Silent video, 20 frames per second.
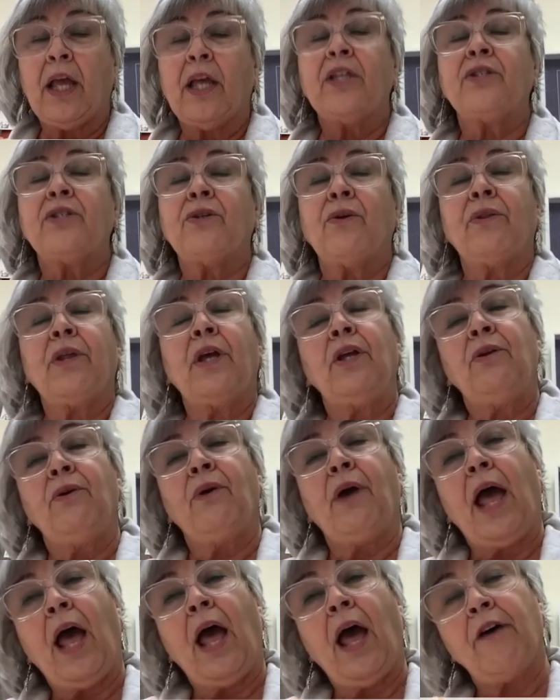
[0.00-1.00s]
so that you
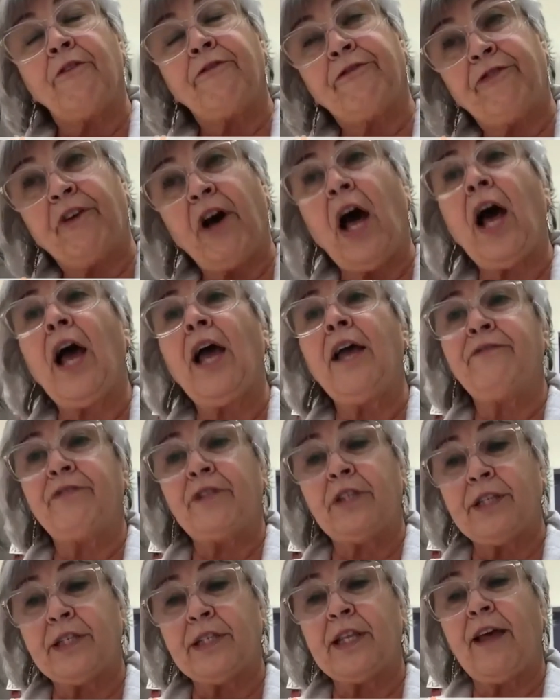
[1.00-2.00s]
have 5
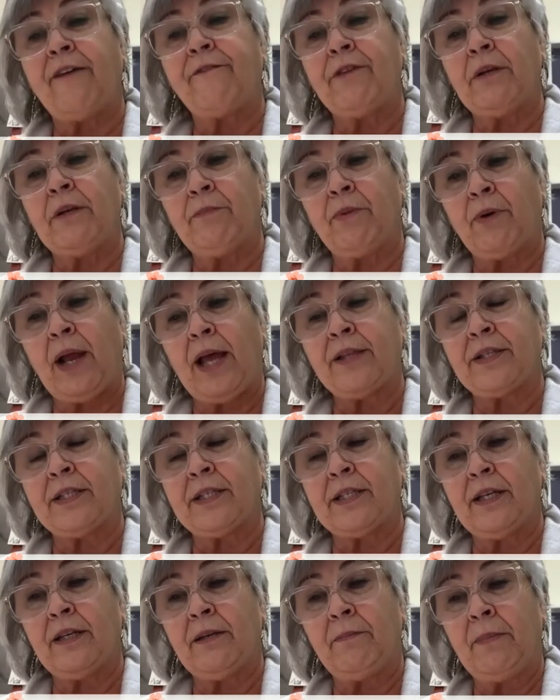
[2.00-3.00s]
to 7
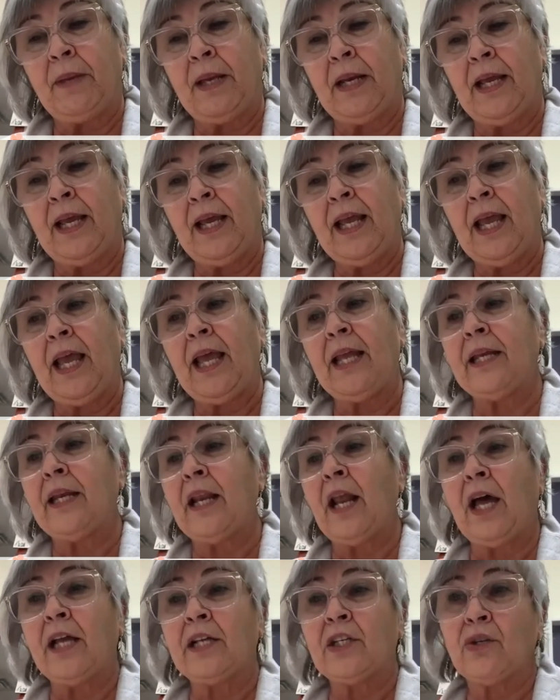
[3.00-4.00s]
breaths in a minute and
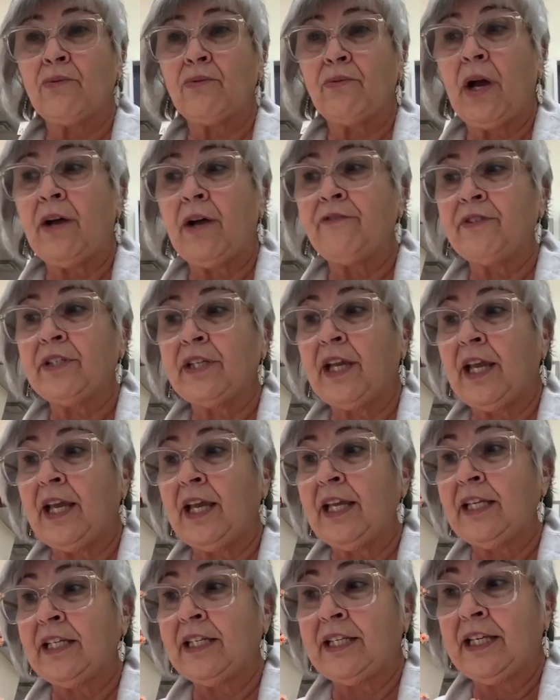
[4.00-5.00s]
not 12 to
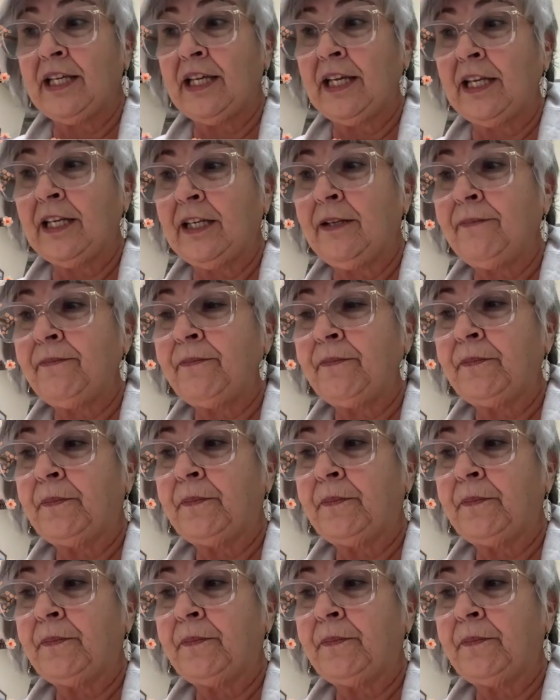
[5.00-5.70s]
18.